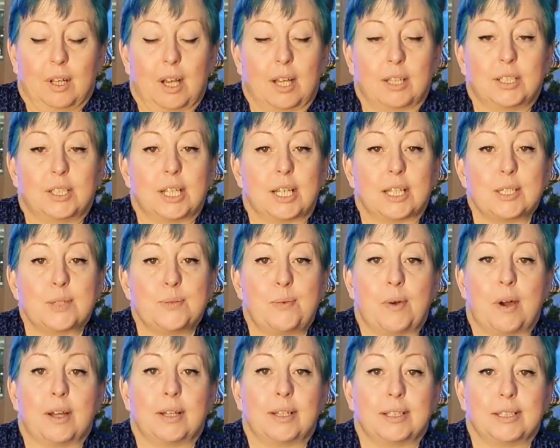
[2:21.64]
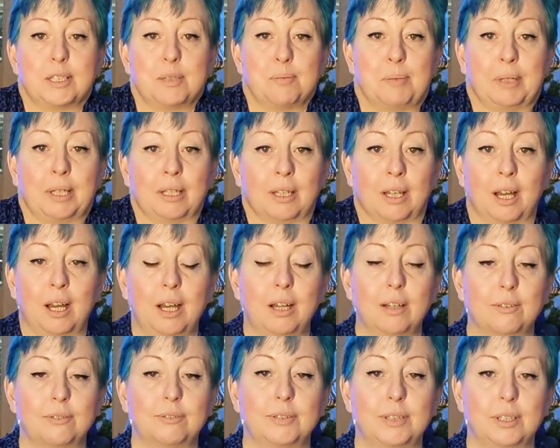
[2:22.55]
I just wanted to be
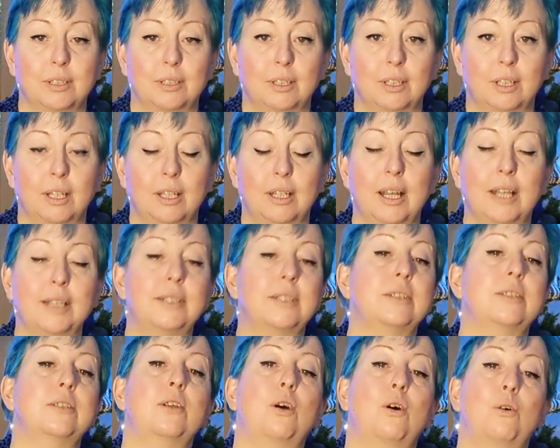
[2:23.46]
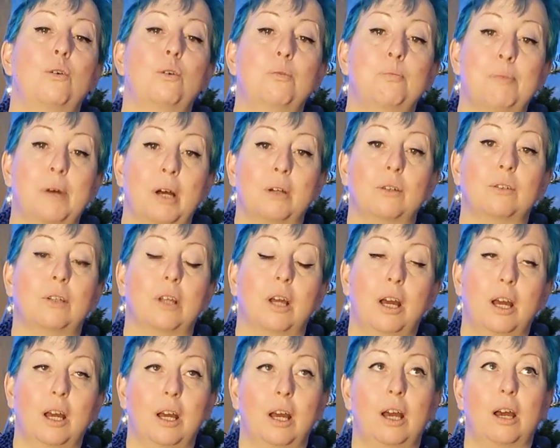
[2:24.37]
loved, and I didn't know about
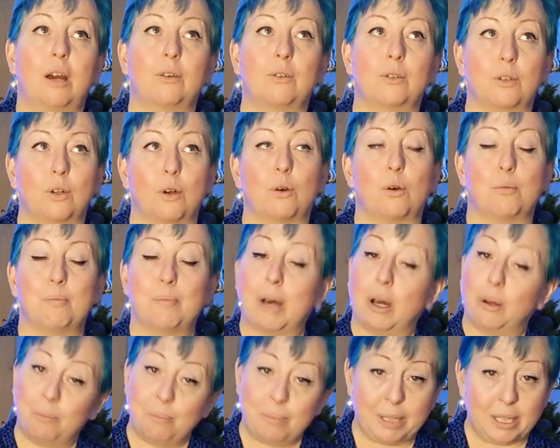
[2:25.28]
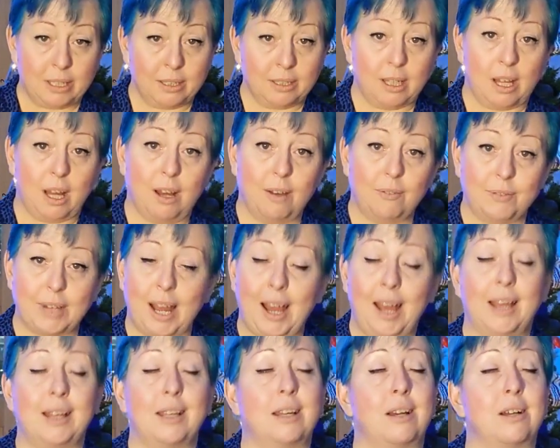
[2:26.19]
how to go about being loved.
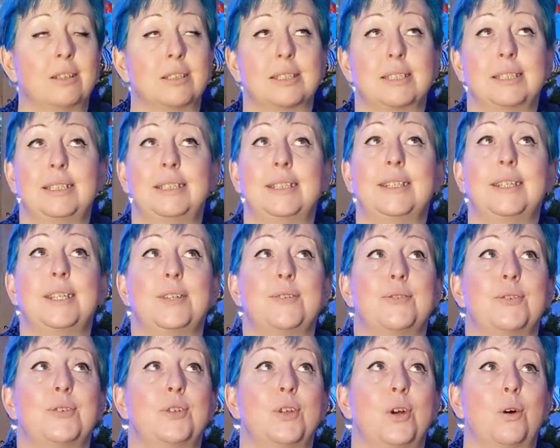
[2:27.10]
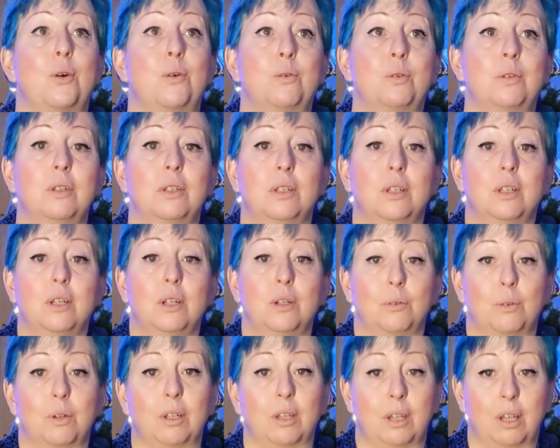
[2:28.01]
I honestly didn't even know
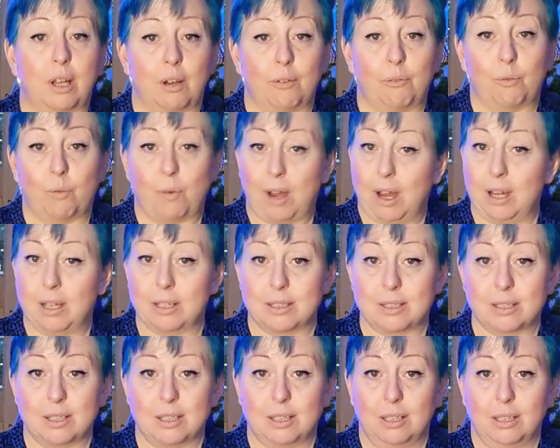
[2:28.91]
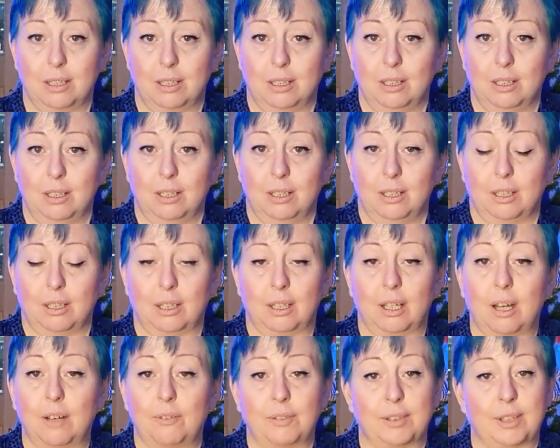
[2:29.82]
what love was.
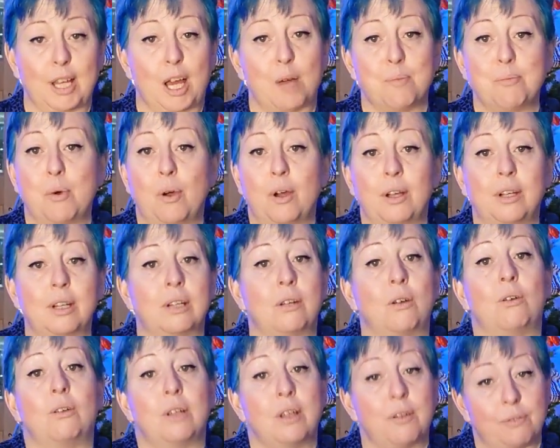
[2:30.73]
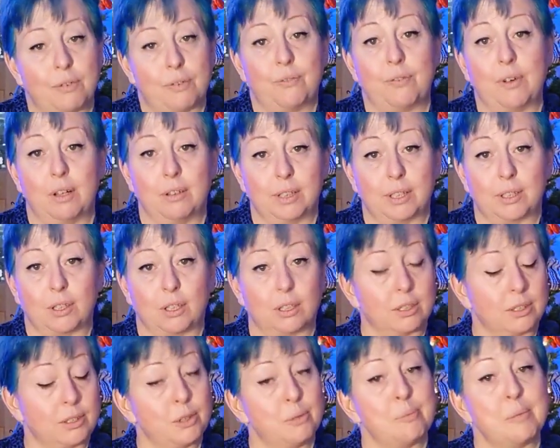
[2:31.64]
Love at that point had only ever felt like
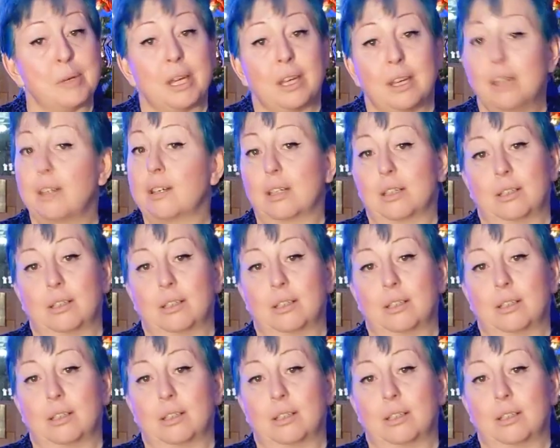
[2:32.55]
hurt to me.